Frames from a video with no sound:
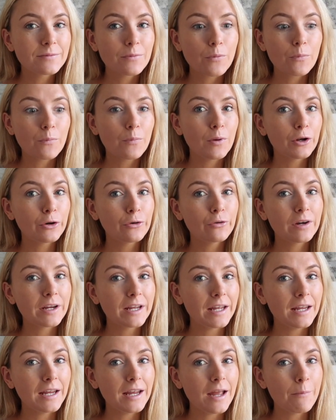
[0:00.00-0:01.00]

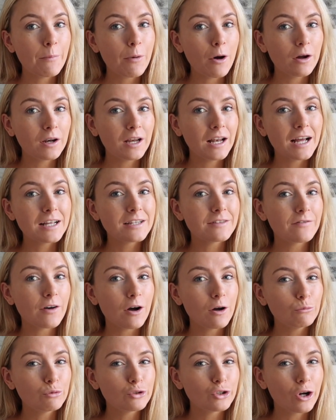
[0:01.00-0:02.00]
Billericay Barleylands
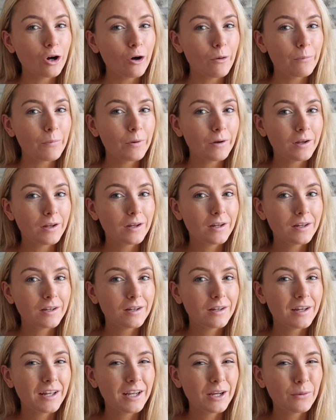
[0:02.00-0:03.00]
farm shop.
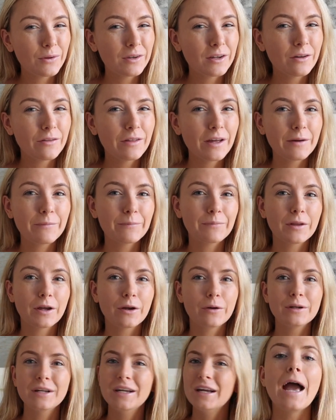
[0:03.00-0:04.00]
Anyone know that?
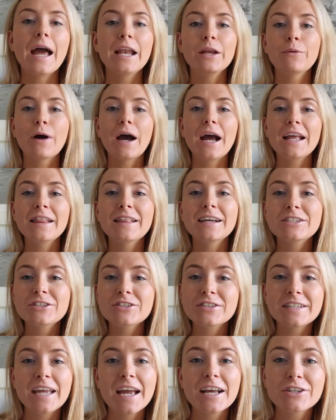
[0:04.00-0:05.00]
No. Anyway, let's
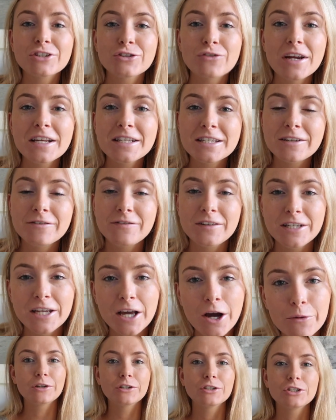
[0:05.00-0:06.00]
just get straight into the
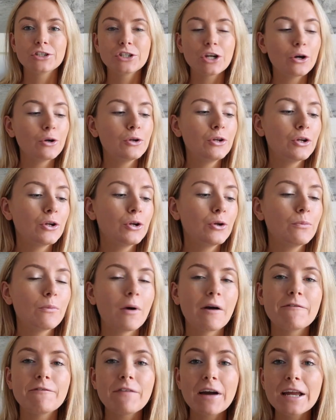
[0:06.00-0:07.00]
video. I'm going to show you
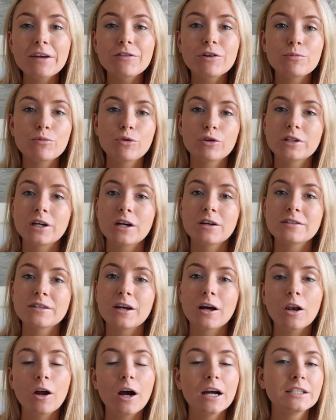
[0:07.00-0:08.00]
my favourite products
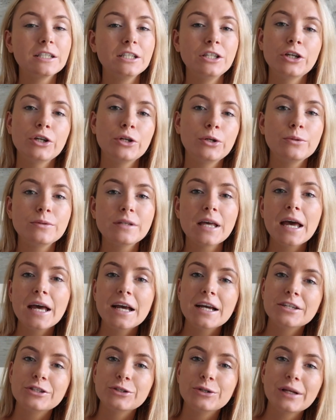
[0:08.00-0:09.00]
that I like to use
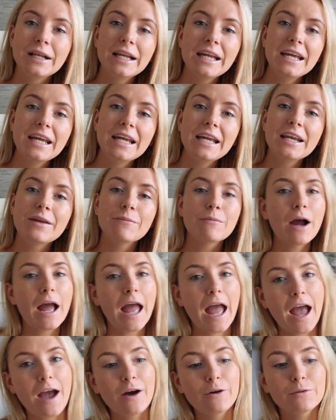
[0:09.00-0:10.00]
to clean my
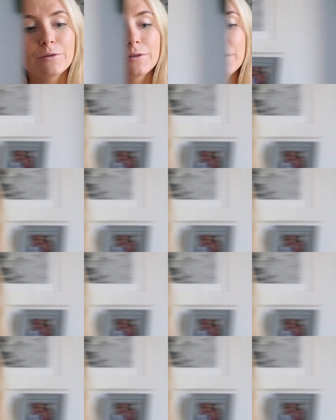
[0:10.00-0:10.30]
house.